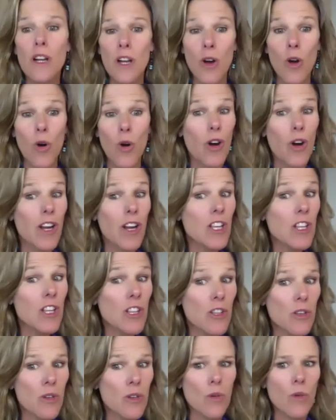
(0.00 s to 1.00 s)
or a
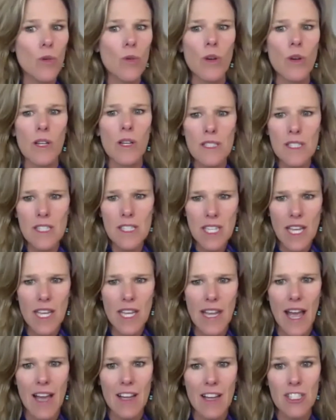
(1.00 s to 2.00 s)
cue to
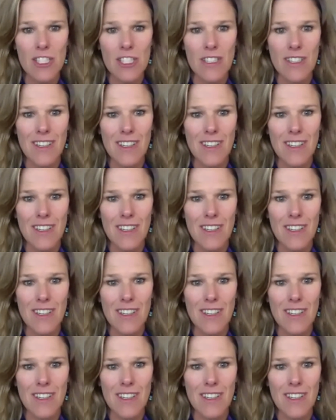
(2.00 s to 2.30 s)
take action.